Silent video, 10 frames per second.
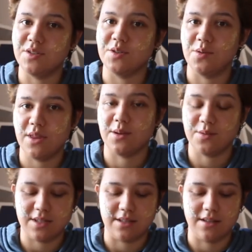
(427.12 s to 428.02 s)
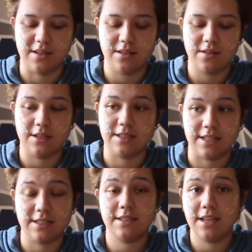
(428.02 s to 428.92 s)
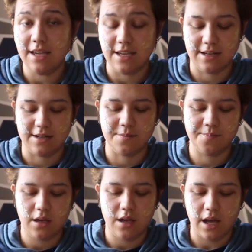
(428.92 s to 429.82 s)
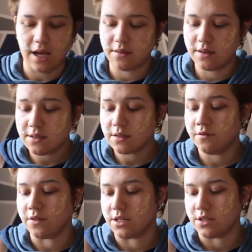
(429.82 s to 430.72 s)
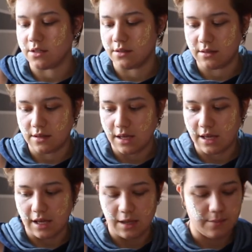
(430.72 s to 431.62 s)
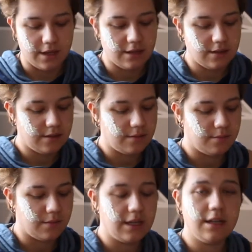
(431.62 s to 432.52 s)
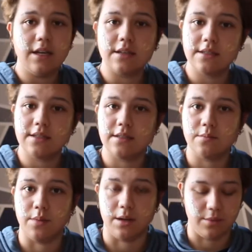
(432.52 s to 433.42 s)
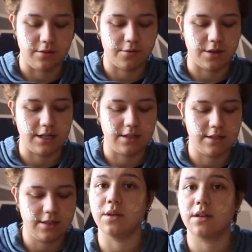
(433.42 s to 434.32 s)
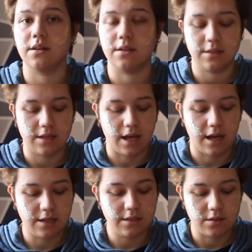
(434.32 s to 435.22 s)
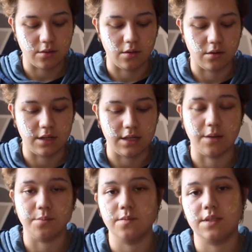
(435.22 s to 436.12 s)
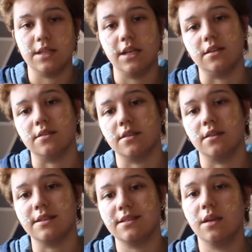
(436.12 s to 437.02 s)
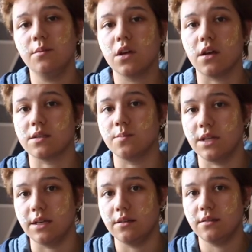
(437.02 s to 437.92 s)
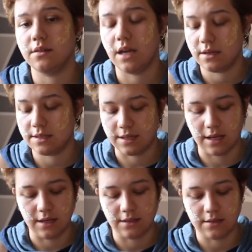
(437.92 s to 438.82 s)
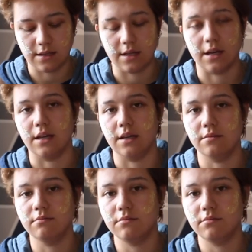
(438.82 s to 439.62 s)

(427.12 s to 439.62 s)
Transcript: 2016. At this convention, I met my next bubble friend because I saw an up status on the same cosplay site that I